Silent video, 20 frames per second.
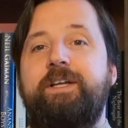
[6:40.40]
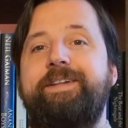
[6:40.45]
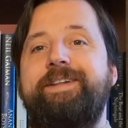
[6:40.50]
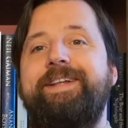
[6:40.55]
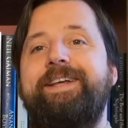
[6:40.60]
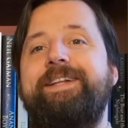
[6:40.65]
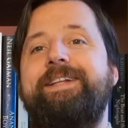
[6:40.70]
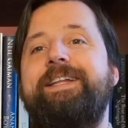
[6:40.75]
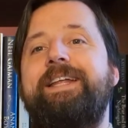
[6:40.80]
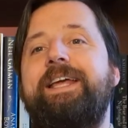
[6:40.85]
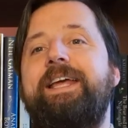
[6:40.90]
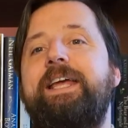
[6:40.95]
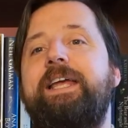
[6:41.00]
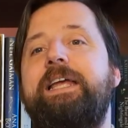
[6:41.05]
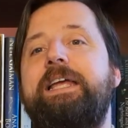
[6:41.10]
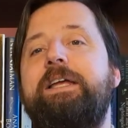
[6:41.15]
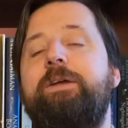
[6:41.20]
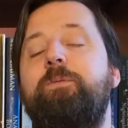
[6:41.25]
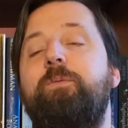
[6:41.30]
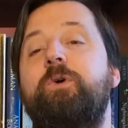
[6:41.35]
that
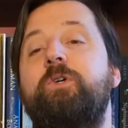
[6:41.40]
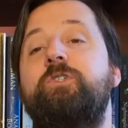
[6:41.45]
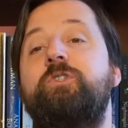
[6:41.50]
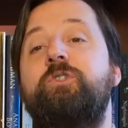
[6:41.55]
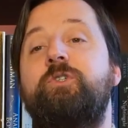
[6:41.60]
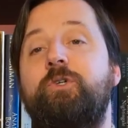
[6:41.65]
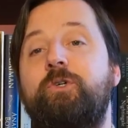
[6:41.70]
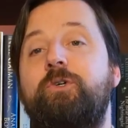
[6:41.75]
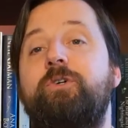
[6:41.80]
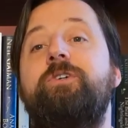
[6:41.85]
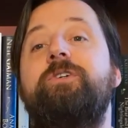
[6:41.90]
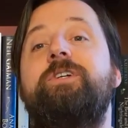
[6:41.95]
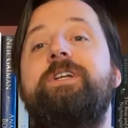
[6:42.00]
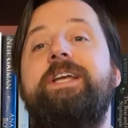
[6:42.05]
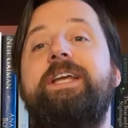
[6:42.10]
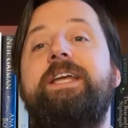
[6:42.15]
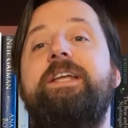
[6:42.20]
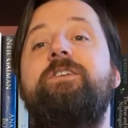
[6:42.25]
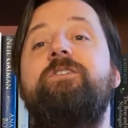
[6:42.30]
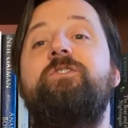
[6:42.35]
they would
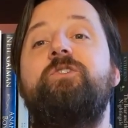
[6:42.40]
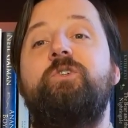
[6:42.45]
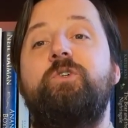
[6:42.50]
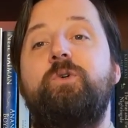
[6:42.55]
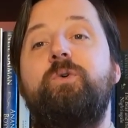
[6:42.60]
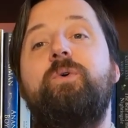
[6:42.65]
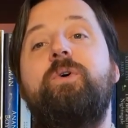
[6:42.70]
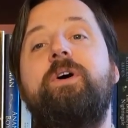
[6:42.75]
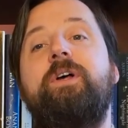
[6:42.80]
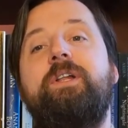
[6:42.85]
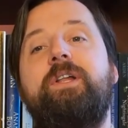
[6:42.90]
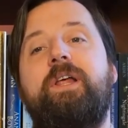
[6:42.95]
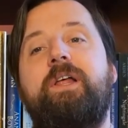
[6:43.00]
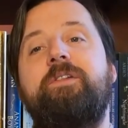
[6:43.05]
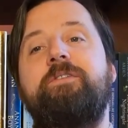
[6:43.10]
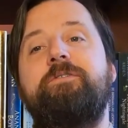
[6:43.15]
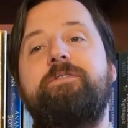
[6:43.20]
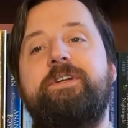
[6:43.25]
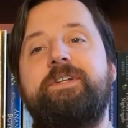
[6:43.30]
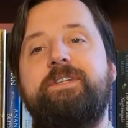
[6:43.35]
turn into a
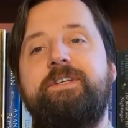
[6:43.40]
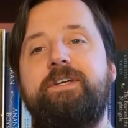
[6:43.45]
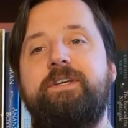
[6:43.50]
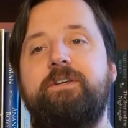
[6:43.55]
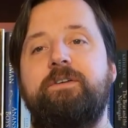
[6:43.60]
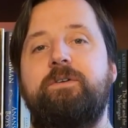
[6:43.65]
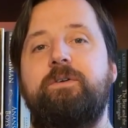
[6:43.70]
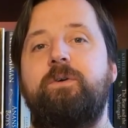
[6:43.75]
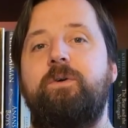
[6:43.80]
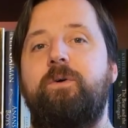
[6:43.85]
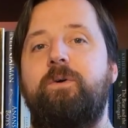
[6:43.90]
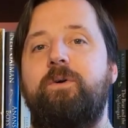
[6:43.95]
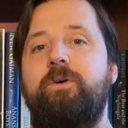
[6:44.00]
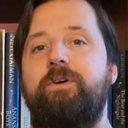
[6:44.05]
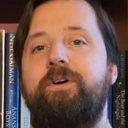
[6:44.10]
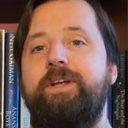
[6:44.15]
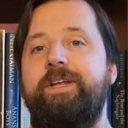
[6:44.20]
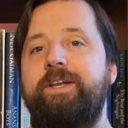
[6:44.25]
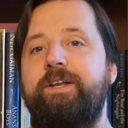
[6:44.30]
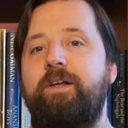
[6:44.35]
landvættir
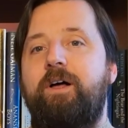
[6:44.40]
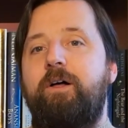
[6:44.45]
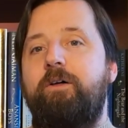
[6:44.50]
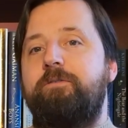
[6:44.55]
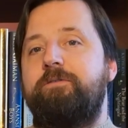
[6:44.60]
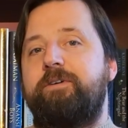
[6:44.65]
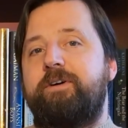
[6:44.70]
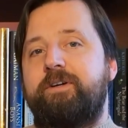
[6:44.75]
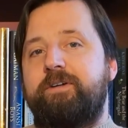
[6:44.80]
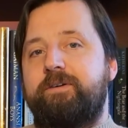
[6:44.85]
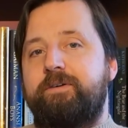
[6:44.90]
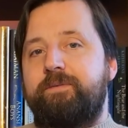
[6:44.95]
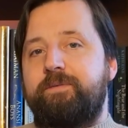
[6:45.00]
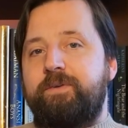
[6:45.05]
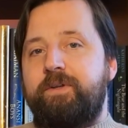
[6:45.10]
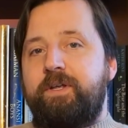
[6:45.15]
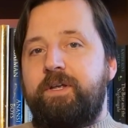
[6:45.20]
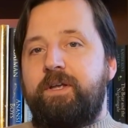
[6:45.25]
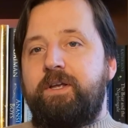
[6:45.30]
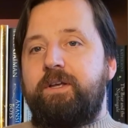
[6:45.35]
or an alfar.
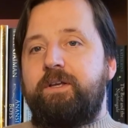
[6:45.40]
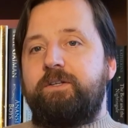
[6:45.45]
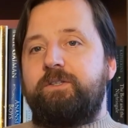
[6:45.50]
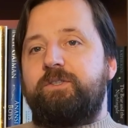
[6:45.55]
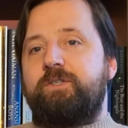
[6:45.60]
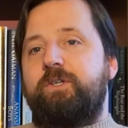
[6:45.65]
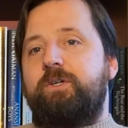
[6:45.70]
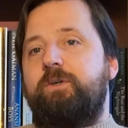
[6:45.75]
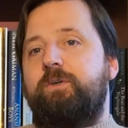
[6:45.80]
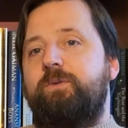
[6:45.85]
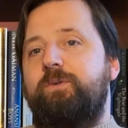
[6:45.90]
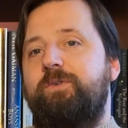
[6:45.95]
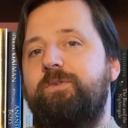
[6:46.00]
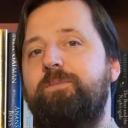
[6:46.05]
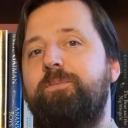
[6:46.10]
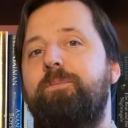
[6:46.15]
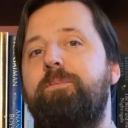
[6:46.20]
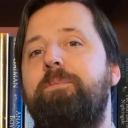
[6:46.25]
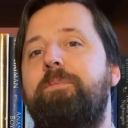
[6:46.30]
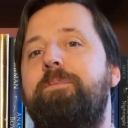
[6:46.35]
So
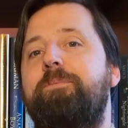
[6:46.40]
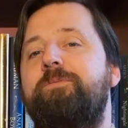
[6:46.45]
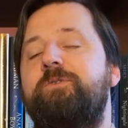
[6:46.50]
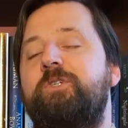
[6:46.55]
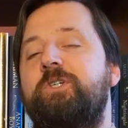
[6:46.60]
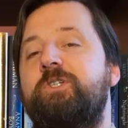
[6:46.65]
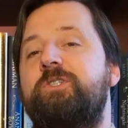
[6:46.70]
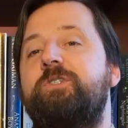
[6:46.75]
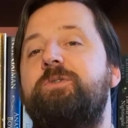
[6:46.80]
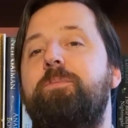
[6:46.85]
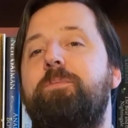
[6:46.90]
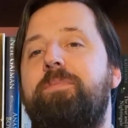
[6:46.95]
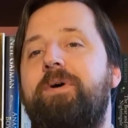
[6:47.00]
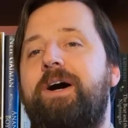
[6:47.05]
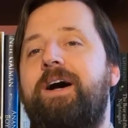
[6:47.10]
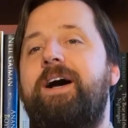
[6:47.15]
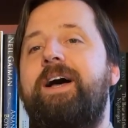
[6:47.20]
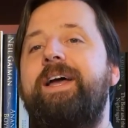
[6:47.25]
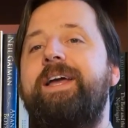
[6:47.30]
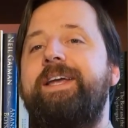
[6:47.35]
just
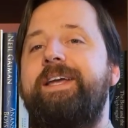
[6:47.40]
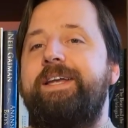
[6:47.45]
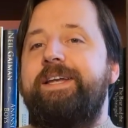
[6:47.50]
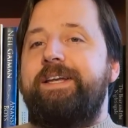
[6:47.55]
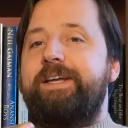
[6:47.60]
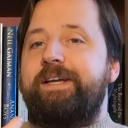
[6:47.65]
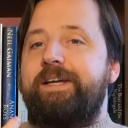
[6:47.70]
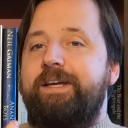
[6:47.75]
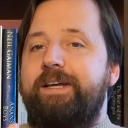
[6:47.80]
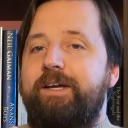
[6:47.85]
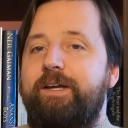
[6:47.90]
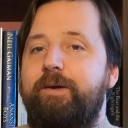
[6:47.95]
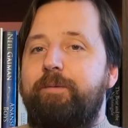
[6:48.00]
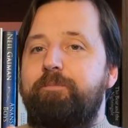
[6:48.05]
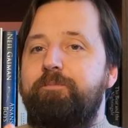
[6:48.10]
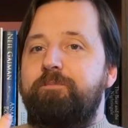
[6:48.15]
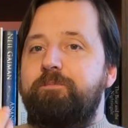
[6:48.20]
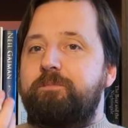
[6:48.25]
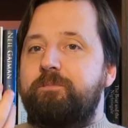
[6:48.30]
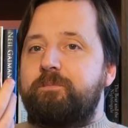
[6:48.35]
by
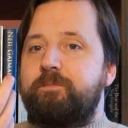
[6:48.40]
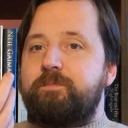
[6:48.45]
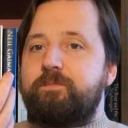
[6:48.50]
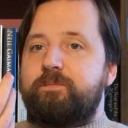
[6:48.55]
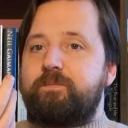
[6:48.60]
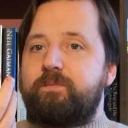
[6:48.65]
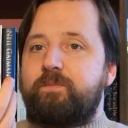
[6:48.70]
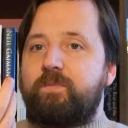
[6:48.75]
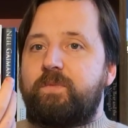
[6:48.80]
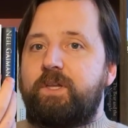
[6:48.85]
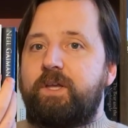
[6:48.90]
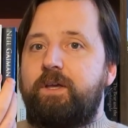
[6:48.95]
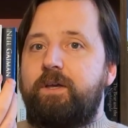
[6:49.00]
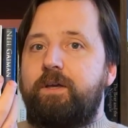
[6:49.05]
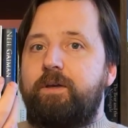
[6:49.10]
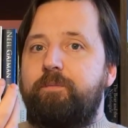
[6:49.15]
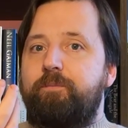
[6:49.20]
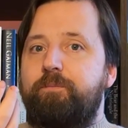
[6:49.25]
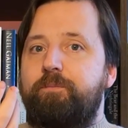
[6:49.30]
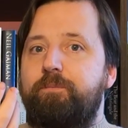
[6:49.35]
um,
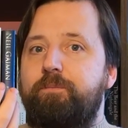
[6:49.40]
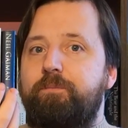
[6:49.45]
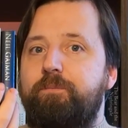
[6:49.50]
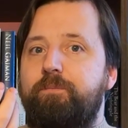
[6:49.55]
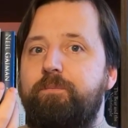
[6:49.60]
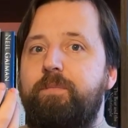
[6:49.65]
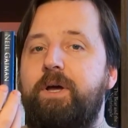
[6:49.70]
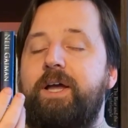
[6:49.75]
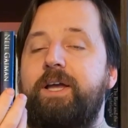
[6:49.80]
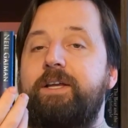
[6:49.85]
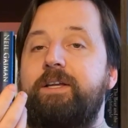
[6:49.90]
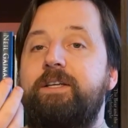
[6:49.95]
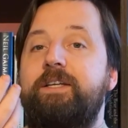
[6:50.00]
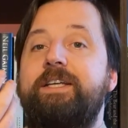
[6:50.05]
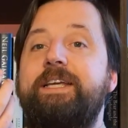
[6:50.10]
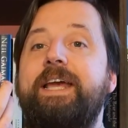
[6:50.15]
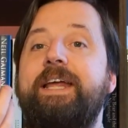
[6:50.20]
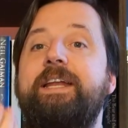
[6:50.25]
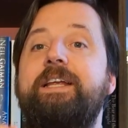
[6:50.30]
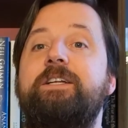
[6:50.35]
um, by
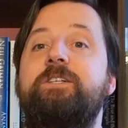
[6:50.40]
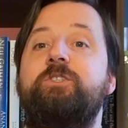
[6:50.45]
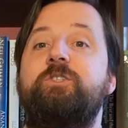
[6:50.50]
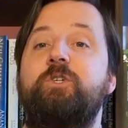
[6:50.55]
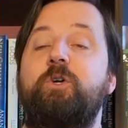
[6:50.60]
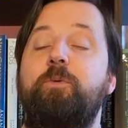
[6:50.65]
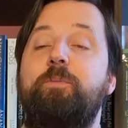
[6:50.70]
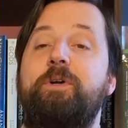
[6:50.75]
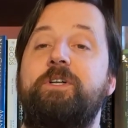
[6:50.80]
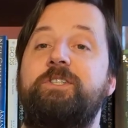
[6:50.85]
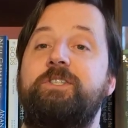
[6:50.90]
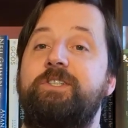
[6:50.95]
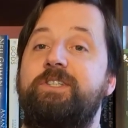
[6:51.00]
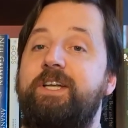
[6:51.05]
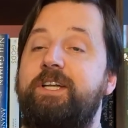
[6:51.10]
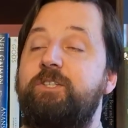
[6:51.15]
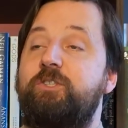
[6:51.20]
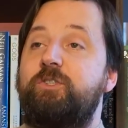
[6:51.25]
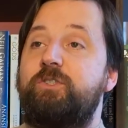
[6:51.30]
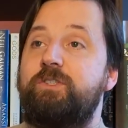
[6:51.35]
getting so much
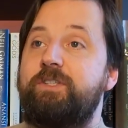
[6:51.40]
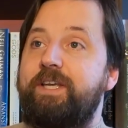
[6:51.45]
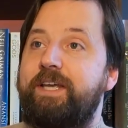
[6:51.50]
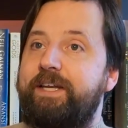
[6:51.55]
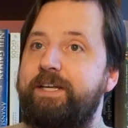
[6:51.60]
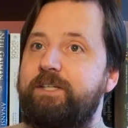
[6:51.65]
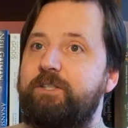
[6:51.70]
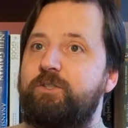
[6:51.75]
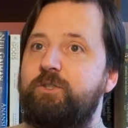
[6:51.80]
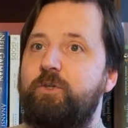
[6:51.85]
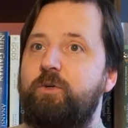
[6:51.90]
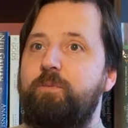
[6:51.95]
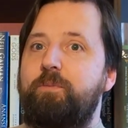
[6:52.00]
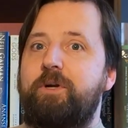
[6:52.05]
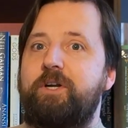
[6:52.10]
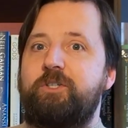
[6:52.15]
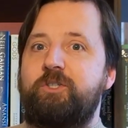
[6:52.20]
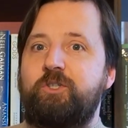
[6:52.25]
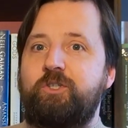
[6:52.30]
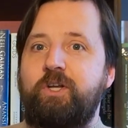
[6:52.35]
attention, getting so
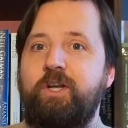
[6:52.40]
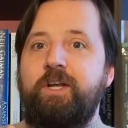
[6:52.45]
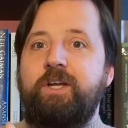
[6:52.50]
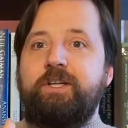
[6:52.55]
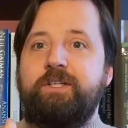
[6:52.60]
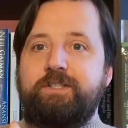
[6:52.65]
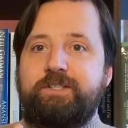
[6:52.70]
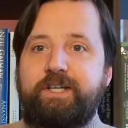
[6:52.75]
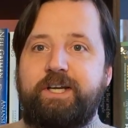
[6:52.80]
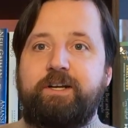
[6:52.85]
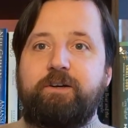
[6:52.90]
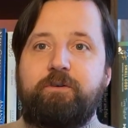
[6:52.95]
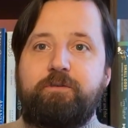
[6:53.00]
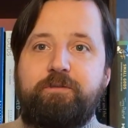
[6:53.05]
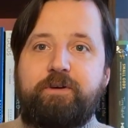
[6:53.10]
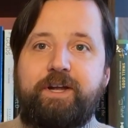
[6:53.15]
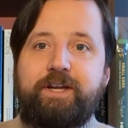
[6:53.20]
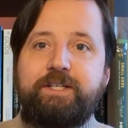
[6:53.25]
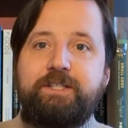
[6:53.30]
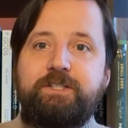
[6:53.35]
much
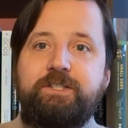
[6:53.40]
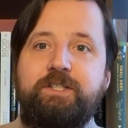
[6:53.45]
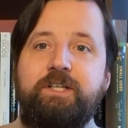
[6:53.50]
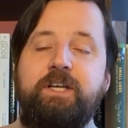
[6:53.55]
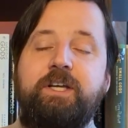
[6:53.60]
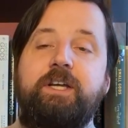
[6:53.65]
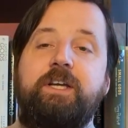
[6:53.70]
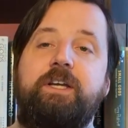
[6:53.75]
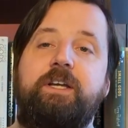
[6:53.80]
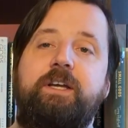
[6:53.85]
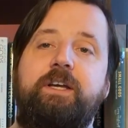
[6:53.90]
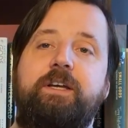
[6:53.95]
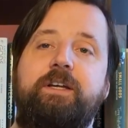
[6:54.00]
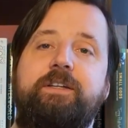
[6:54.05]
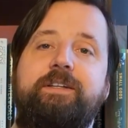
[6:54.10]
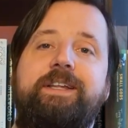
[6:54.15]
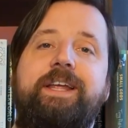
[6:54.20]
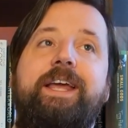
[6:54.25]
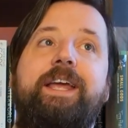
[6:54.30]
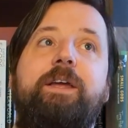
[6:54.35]
sacrifice, uh,
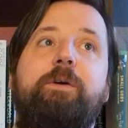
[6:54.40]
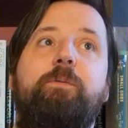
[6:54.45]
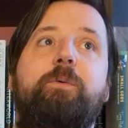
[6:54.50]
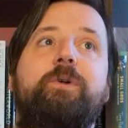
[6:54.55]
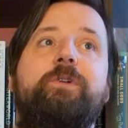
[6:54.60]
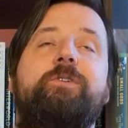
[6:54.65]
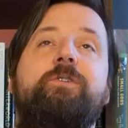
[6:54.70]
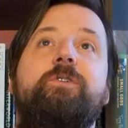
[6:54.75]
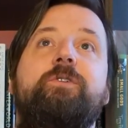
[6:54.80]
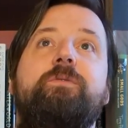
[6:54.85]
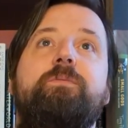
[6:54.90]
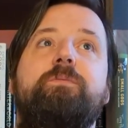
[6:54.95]
they would